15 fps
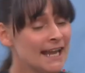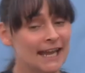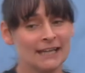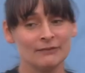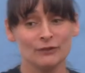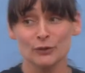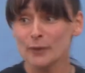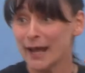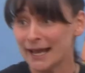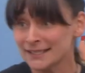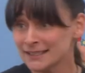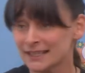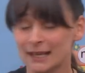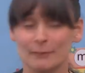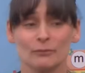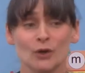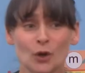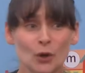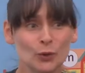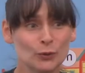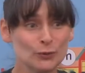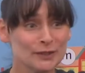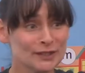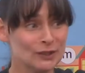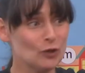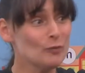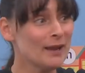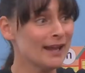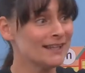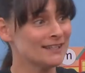And if you ask them, whose
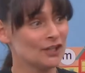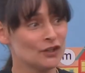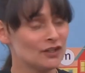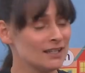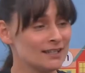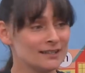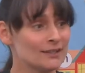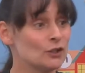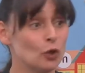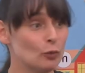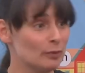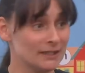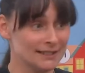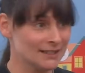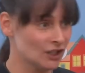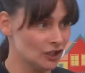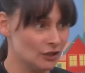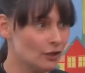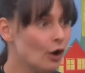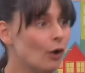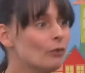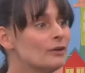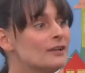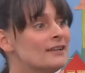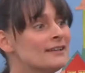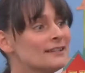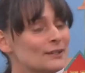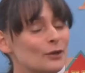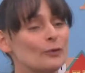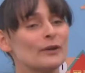snow pants are these, nobody's going to know.
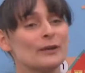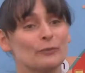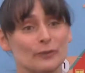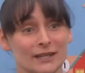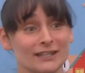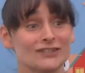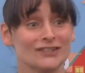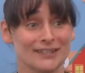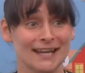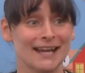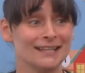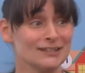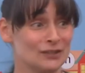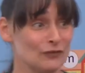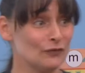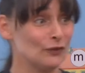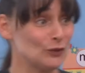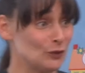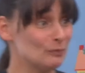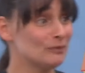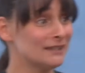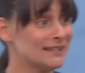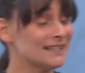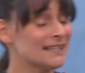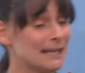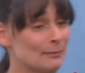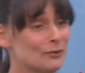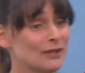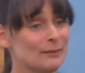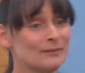So we just ask for you to please
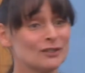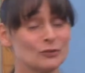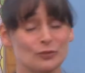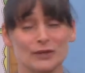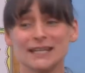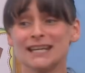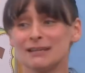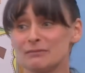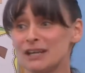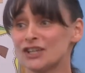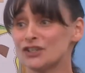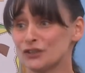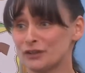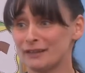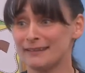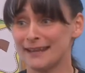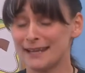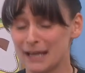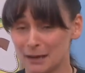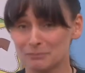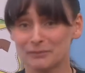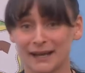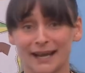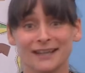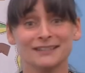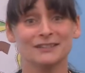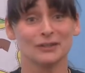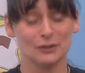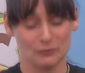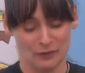label them so we can make sure that they get back
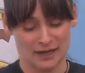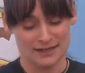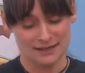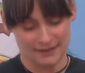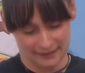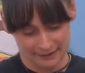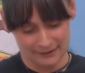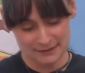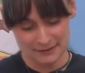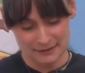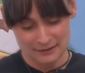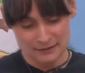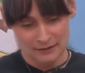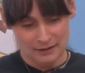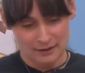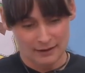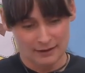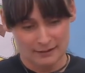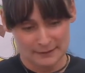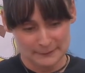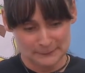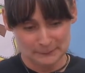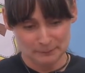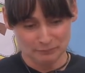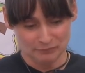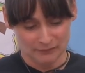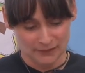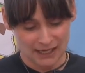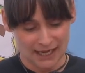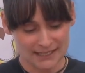to the right kid. Um,
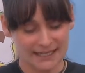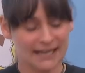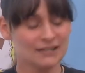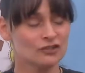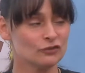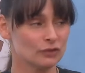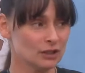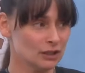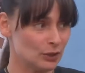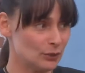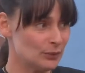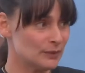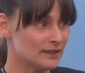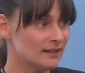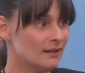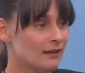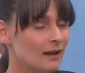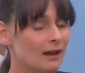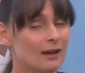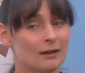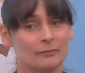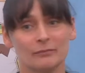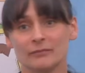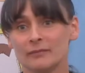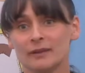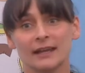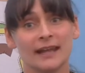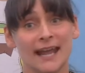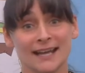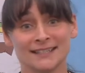and extra clothes. Um,
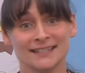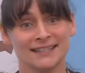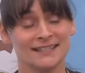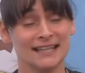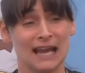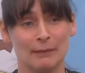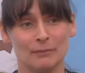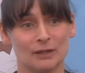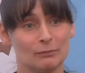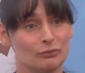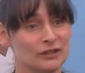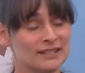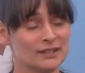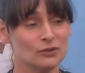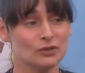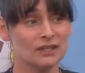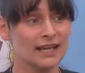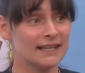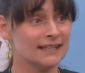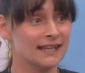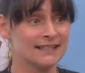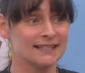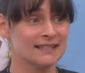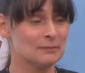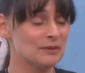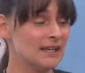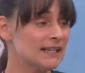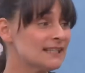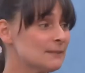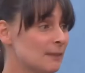accidents happen in preschool and that's to
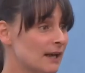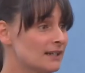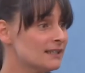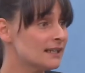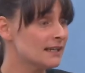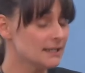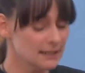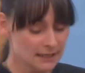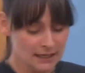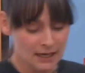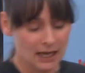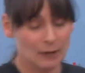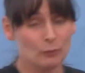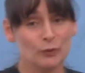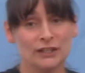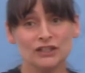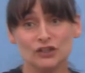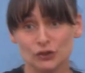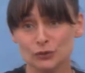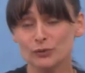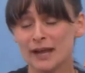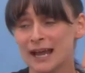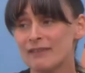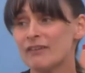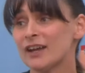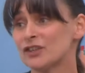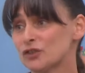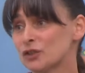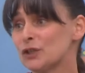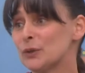be expected. Um, we do have
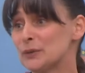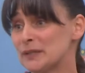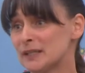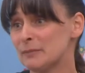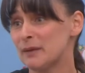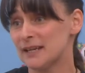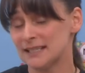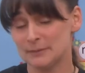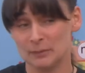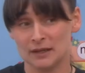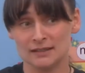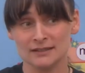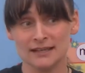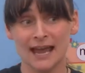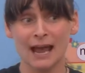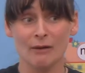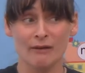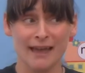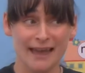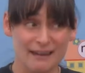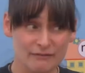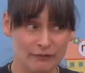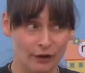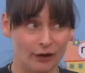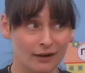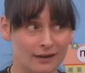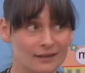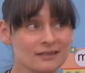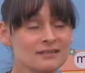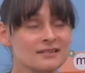extra clothes in the basement.
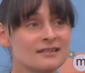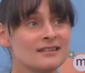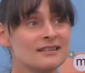However,